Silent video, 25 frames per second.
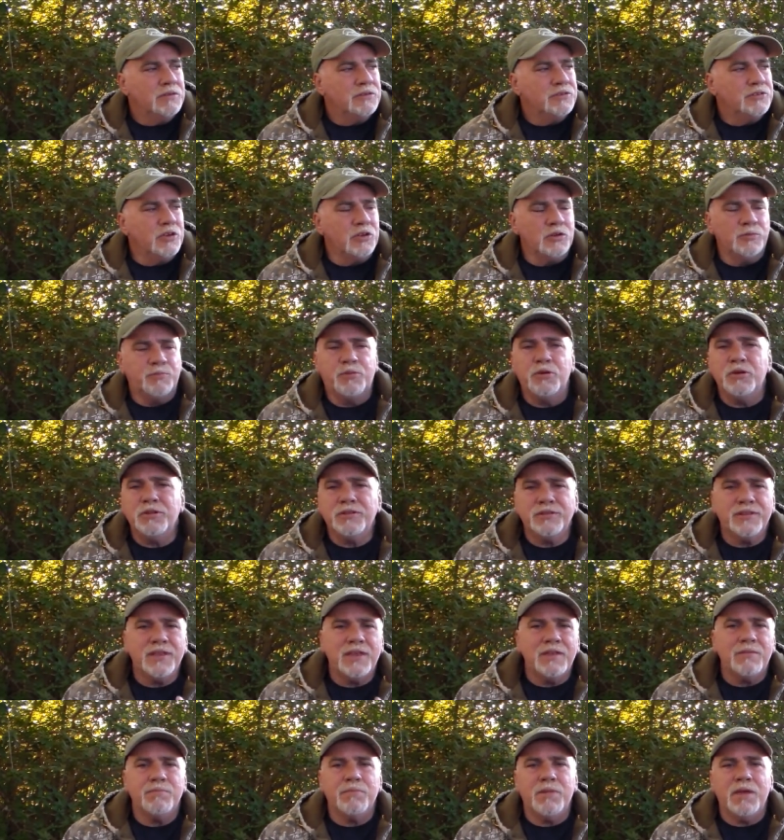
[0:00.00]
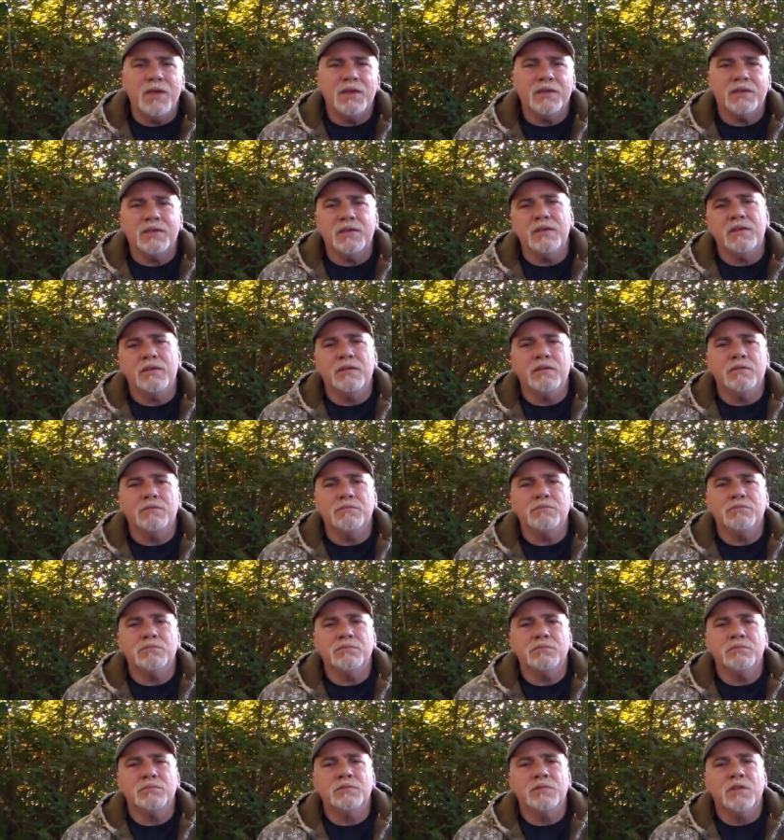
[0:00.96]
So to put that back
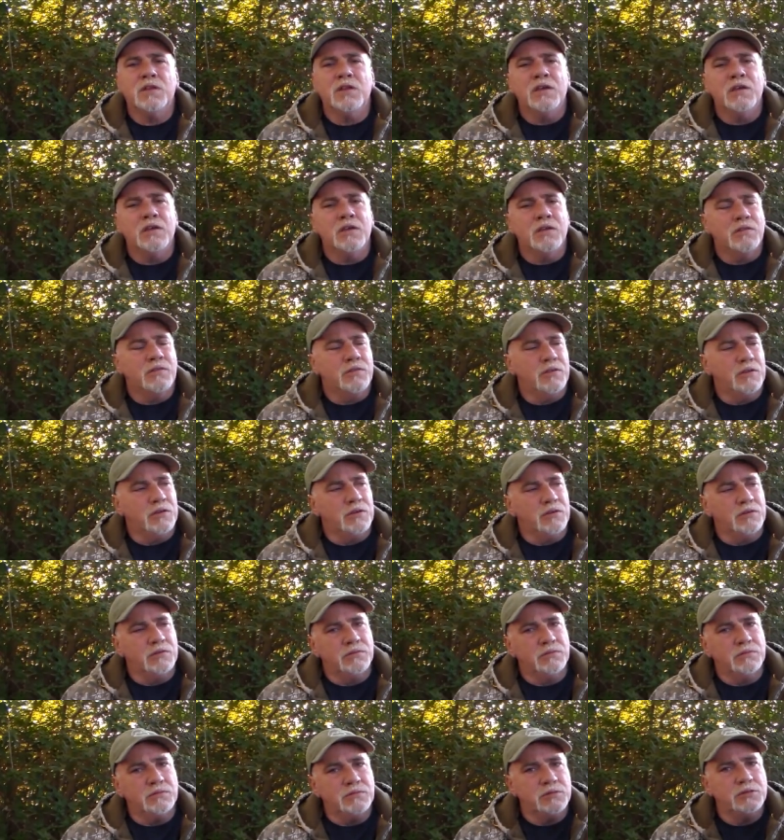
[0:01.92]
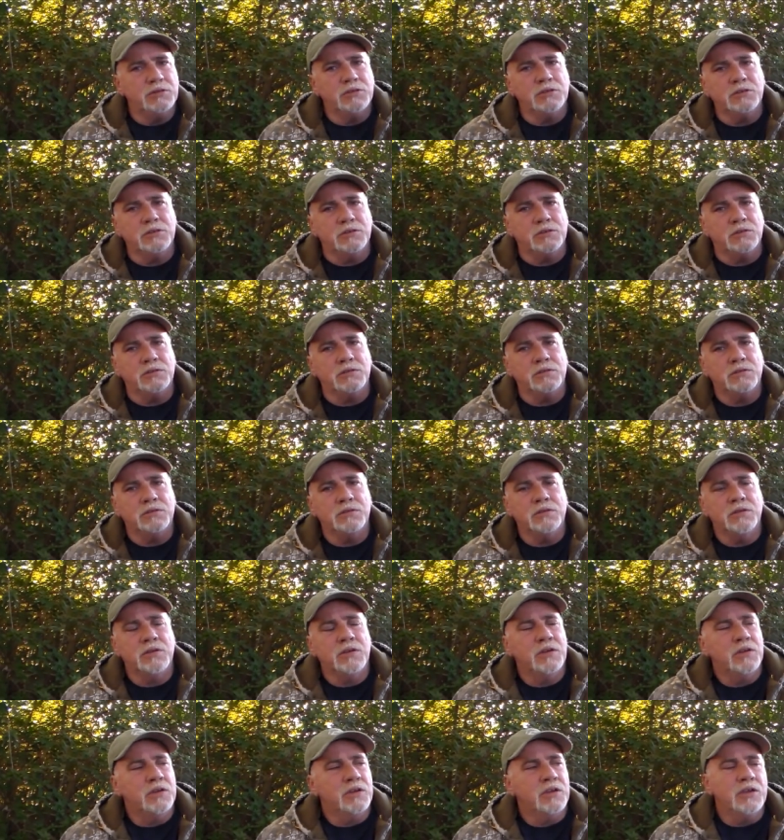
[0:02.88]
in, uh, uh,
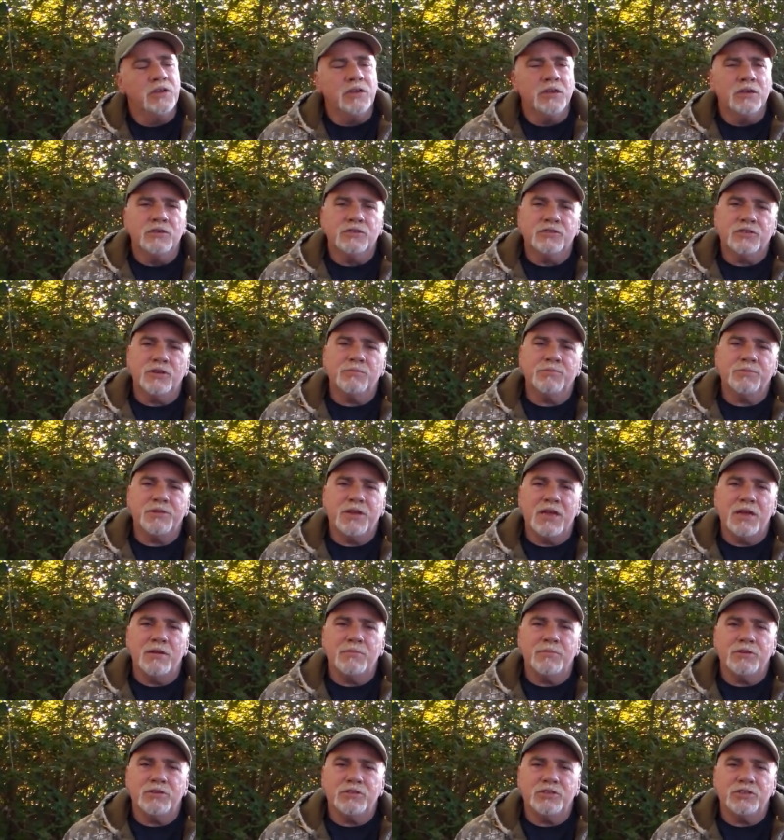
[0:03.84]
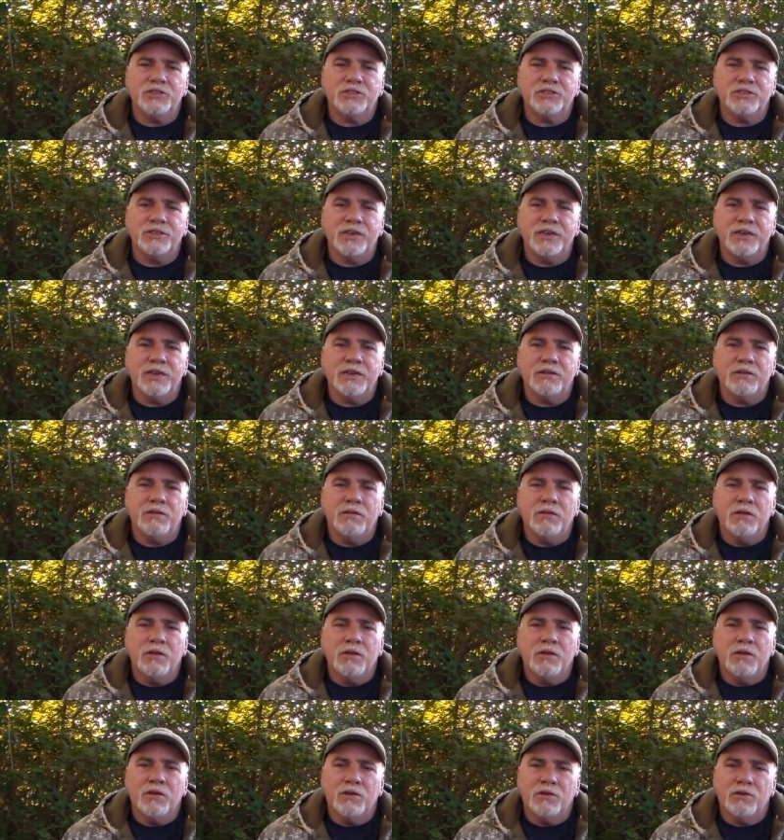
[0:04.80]
sometimes you just need
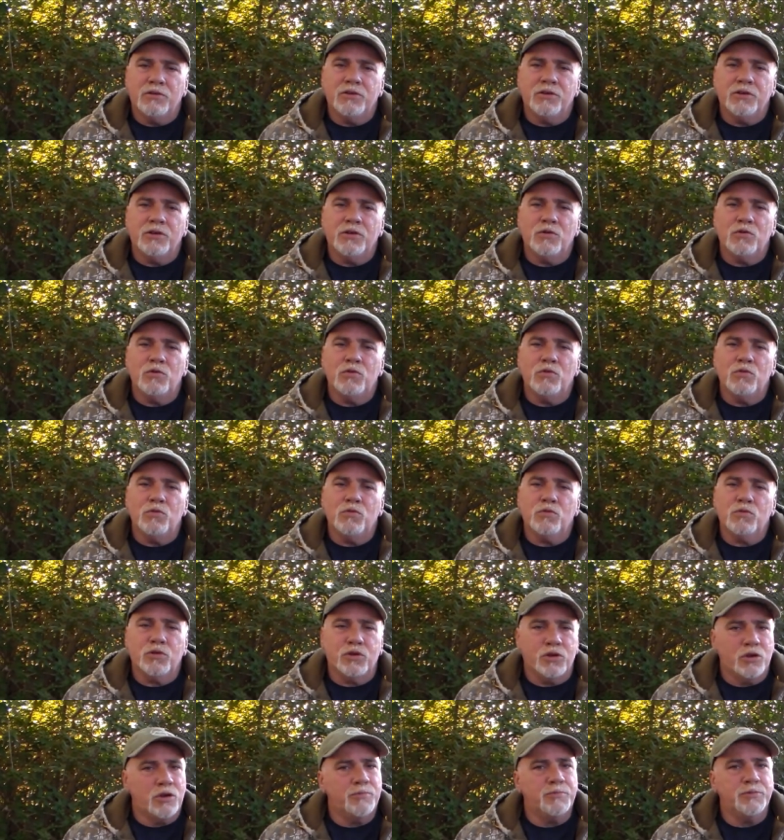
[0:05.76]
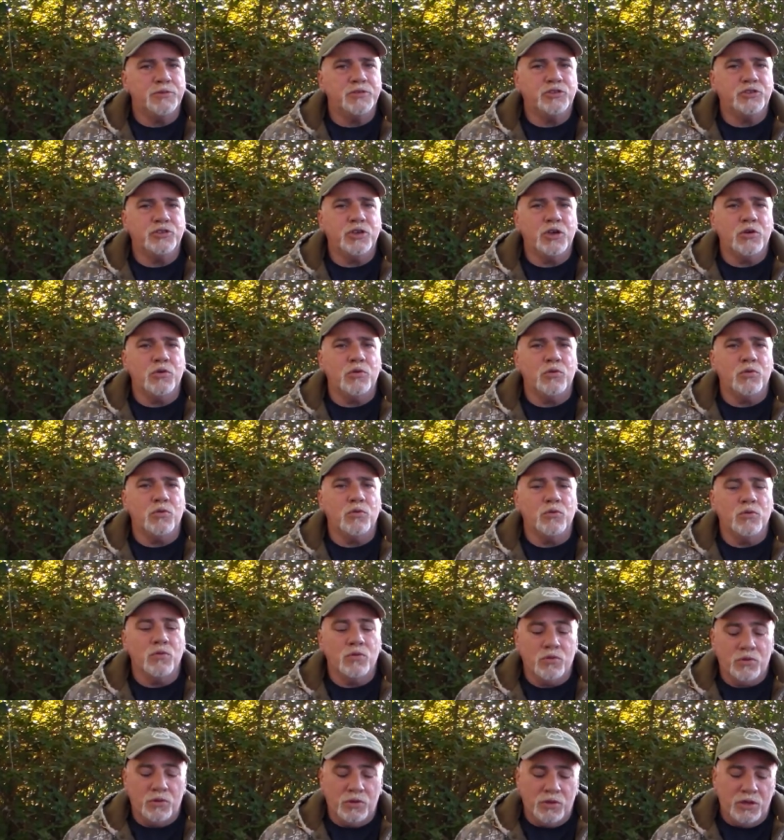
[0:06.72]
a good old cup of joe.
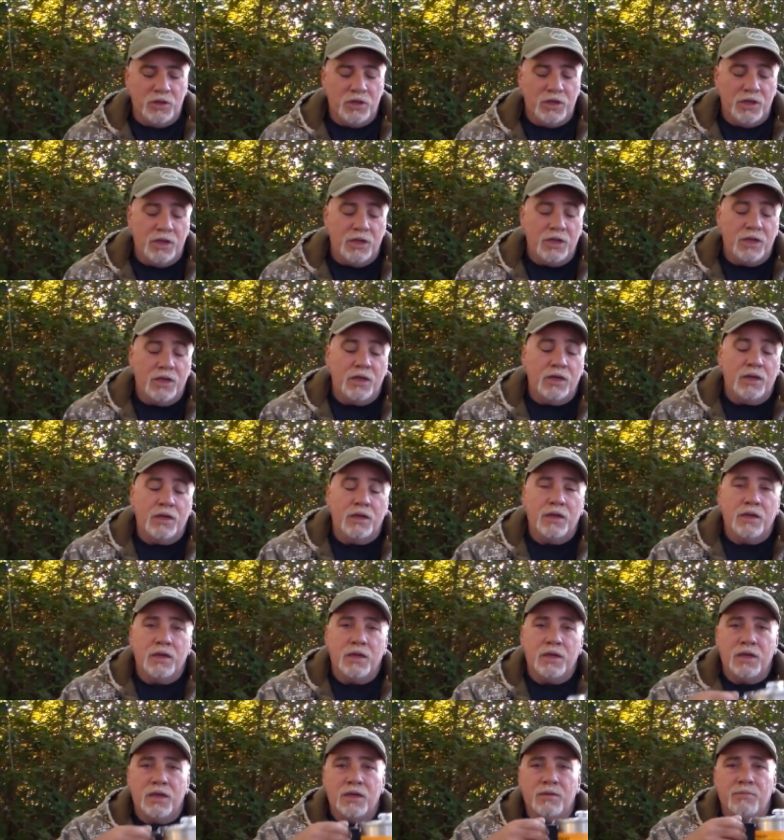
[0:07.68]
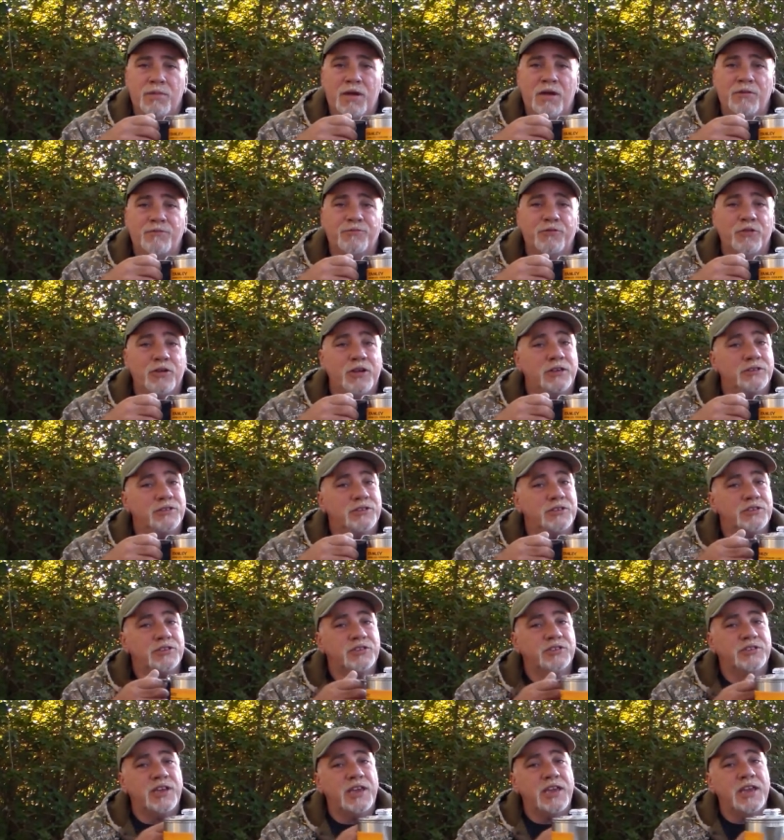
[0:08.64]
And my friends
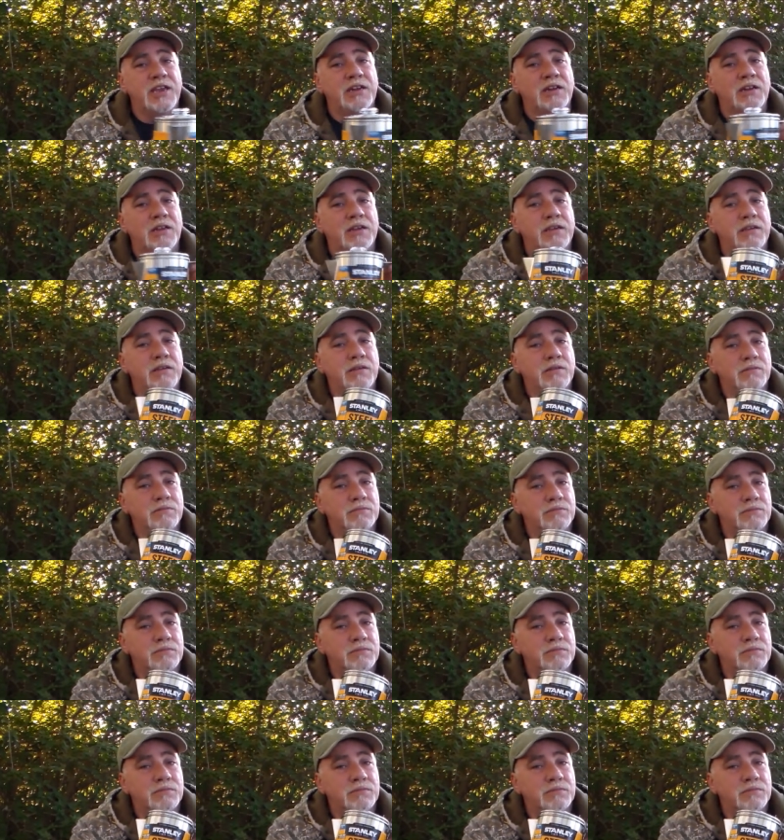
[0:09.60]
at Stanley